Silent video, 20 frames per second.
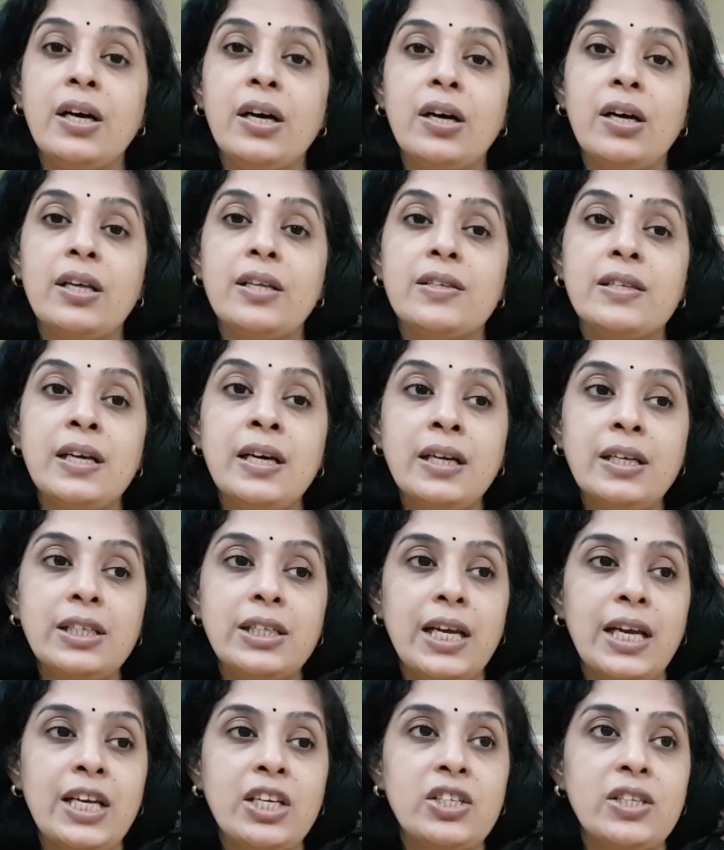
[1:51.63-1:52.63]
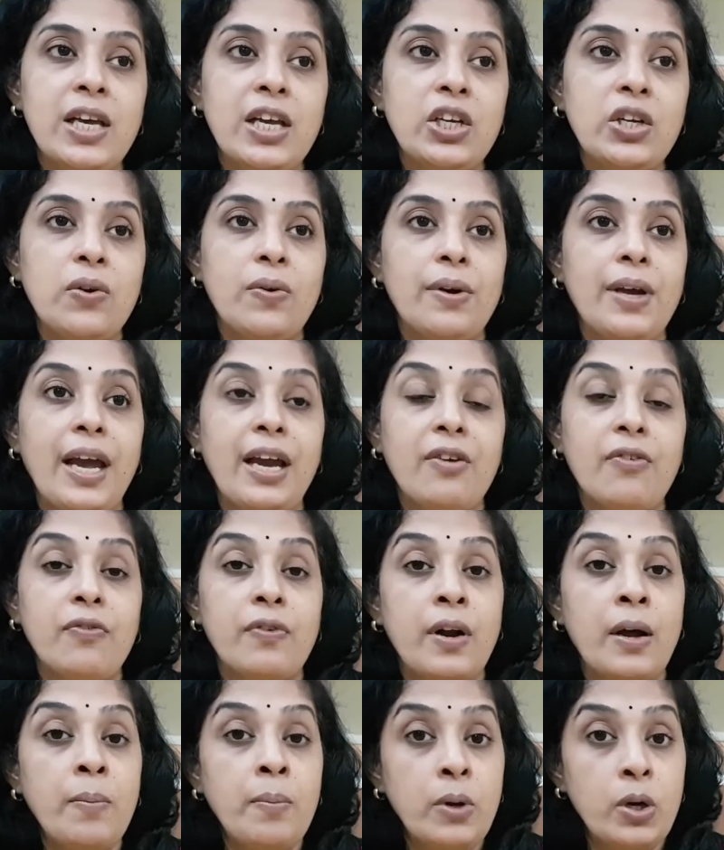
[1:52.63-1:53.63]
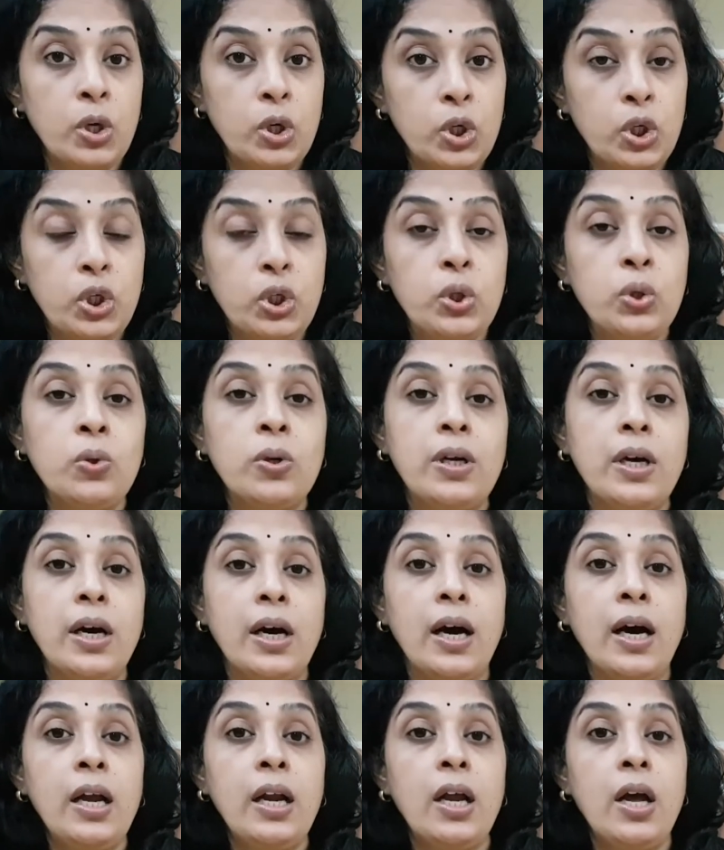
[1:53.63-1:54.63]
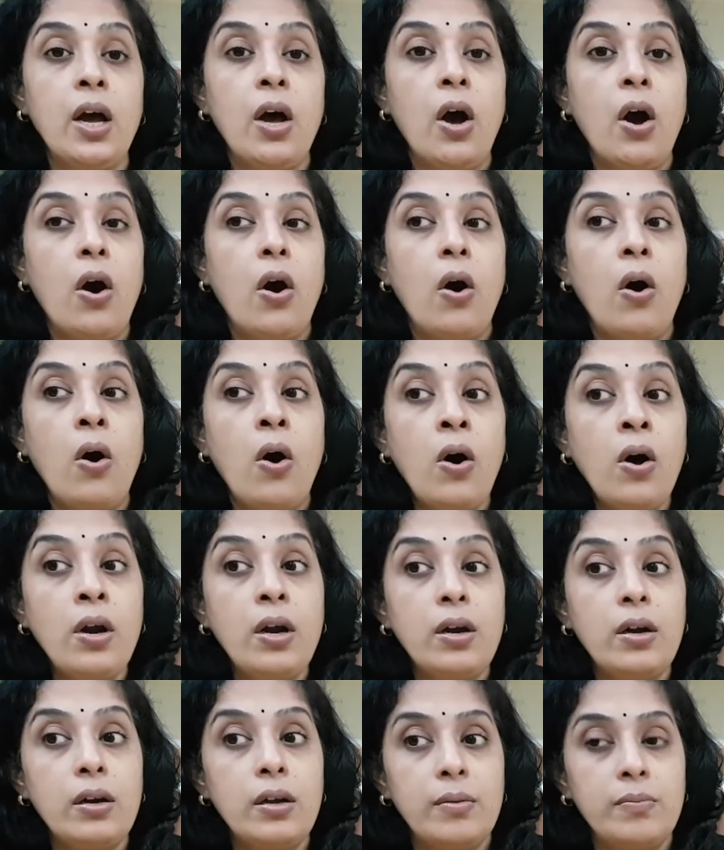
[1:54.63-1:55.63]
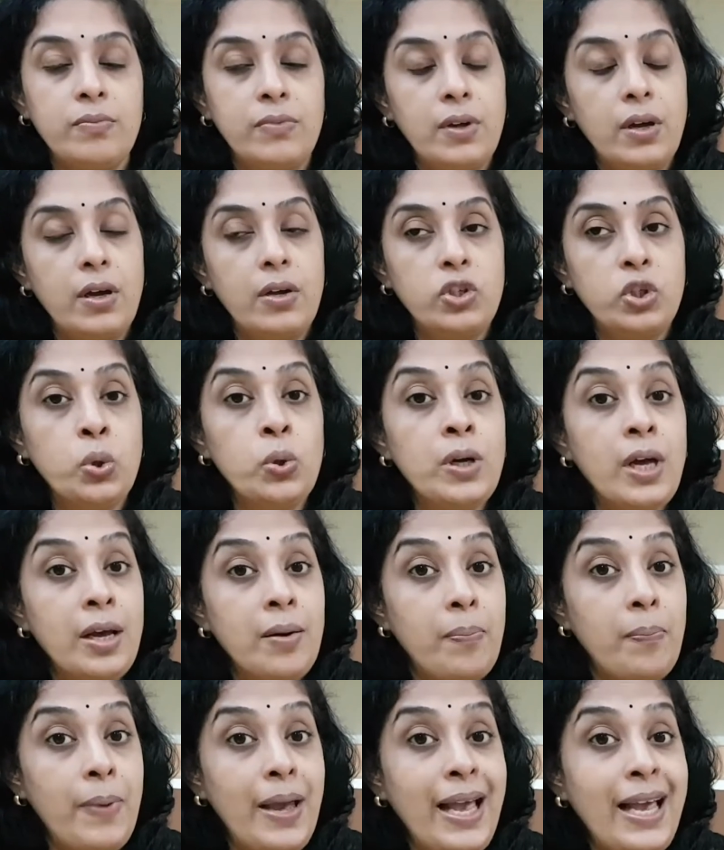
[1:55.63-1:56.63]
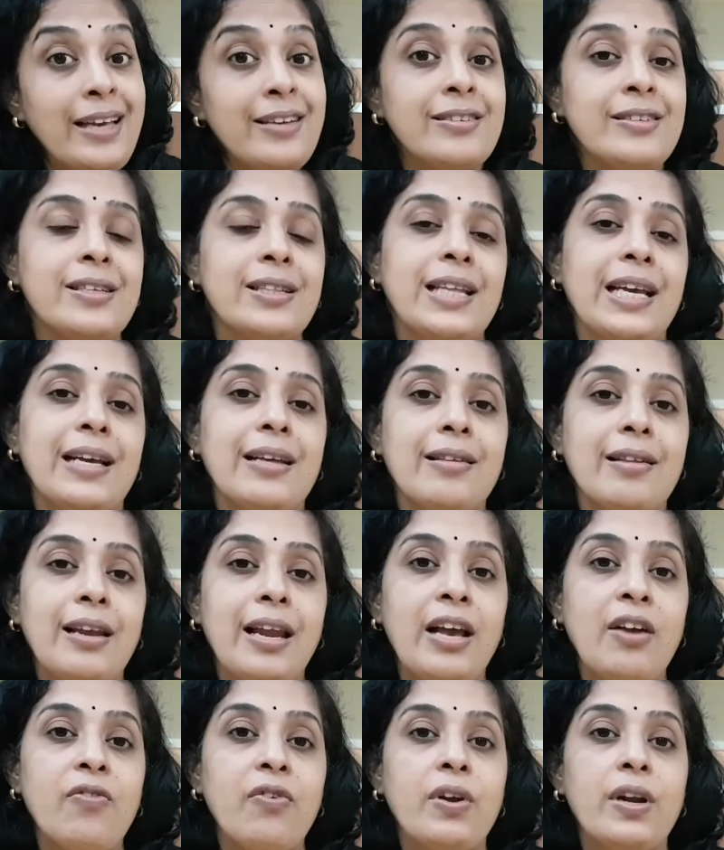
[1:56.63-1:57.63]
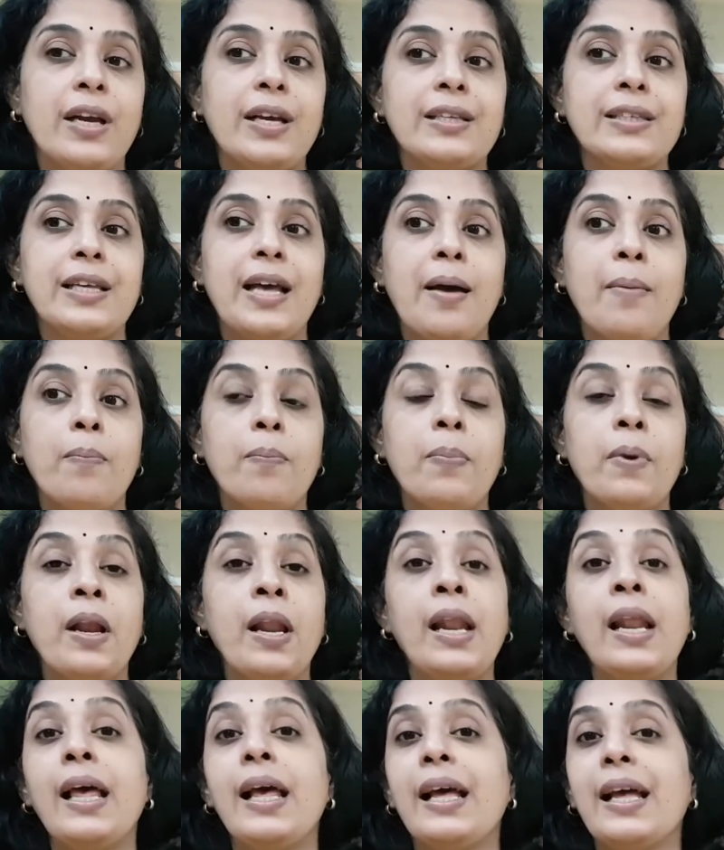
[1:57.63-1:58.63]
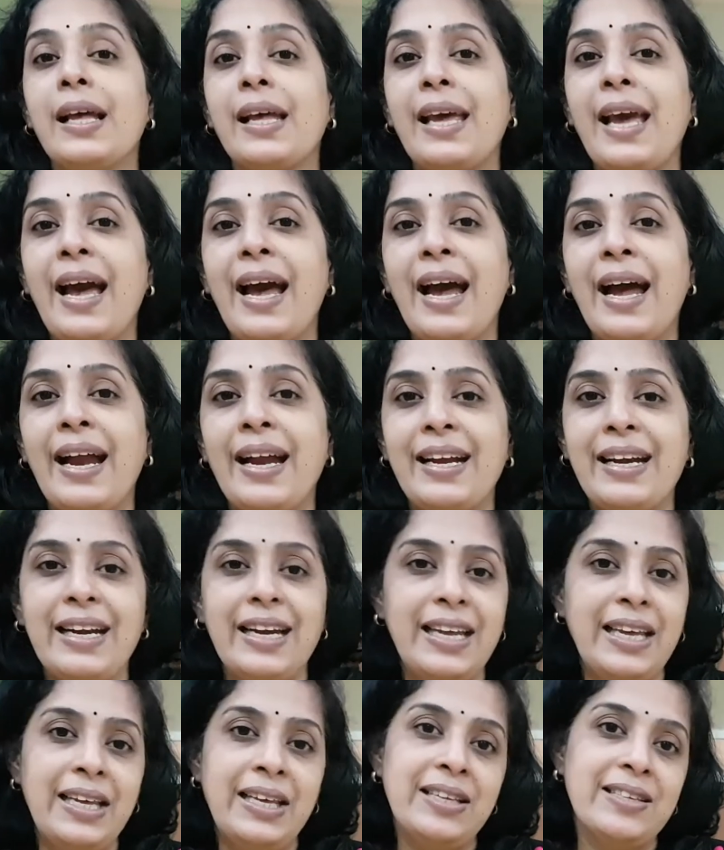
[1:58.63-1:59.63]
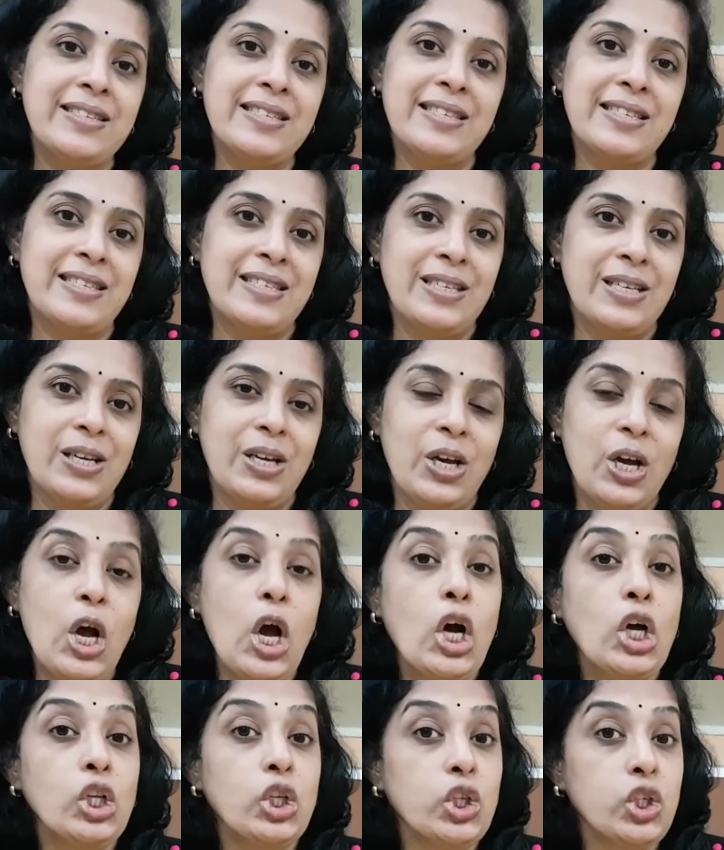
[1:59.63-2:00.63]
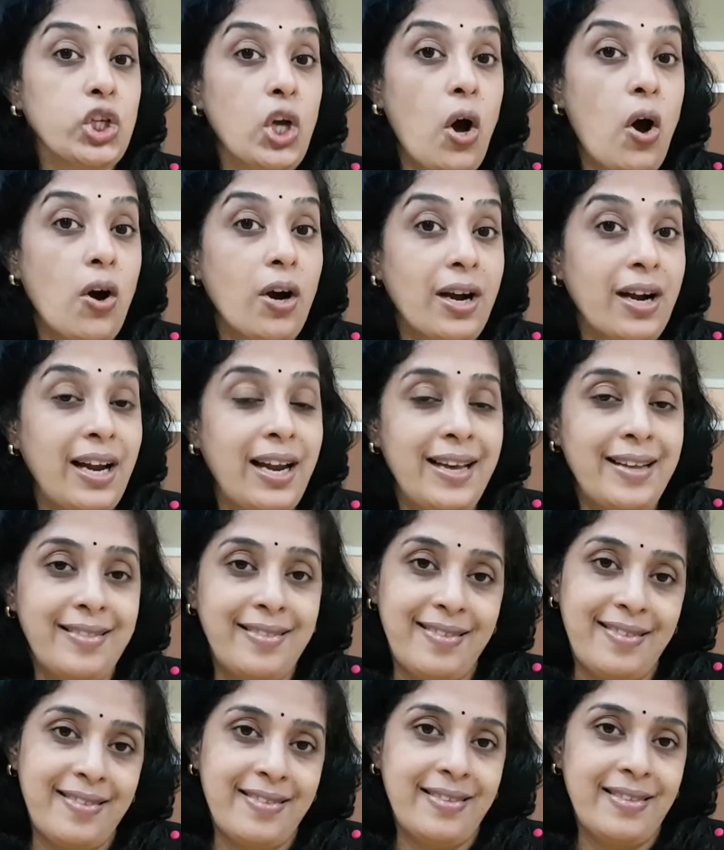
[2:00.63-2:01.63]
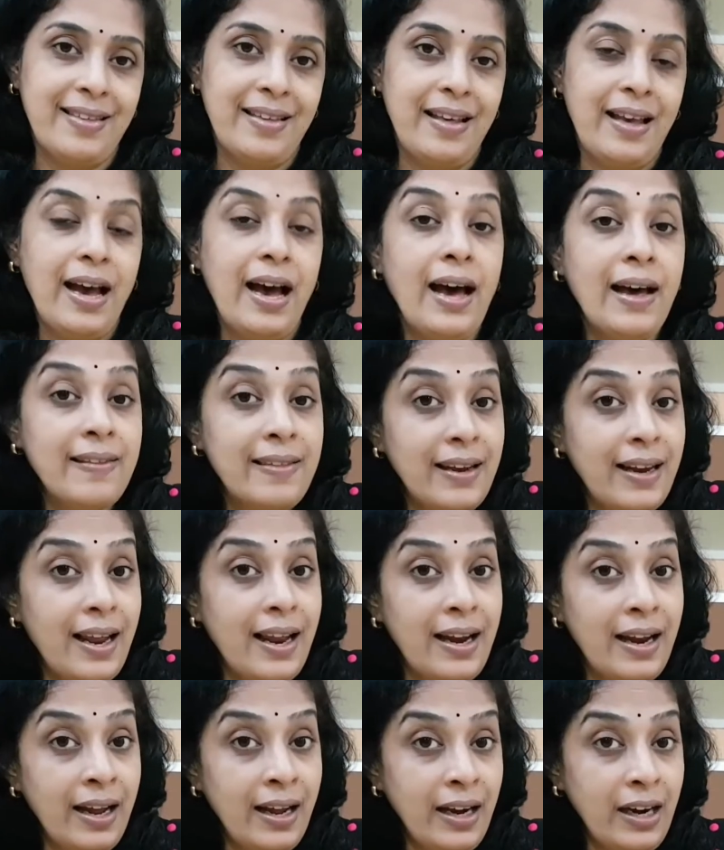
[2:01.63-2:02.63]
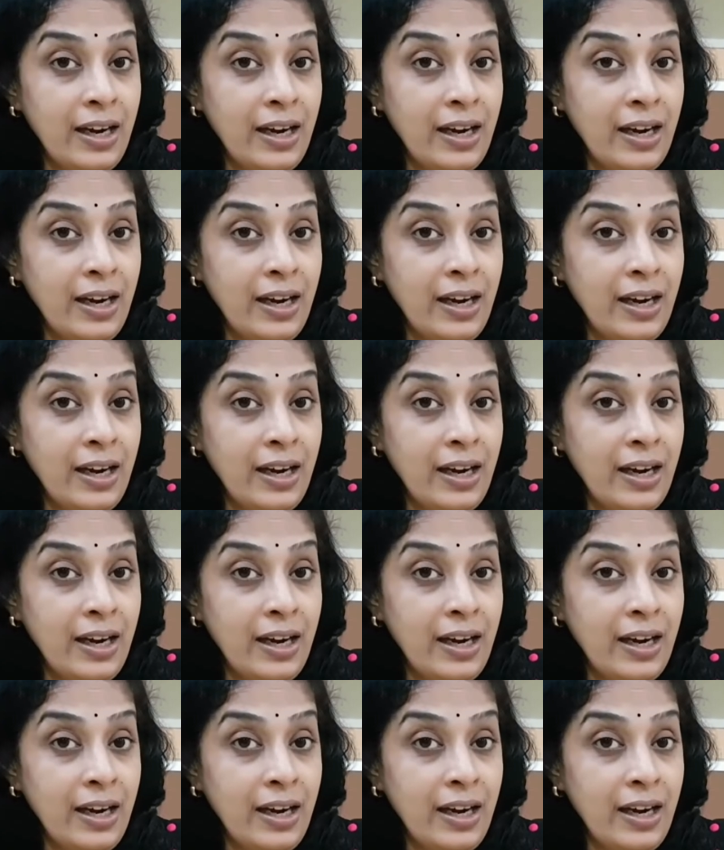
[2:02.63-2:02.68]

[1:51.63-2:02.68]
is a taste that you get from sugar or sugar based things, like for example candies, chocolates, adilella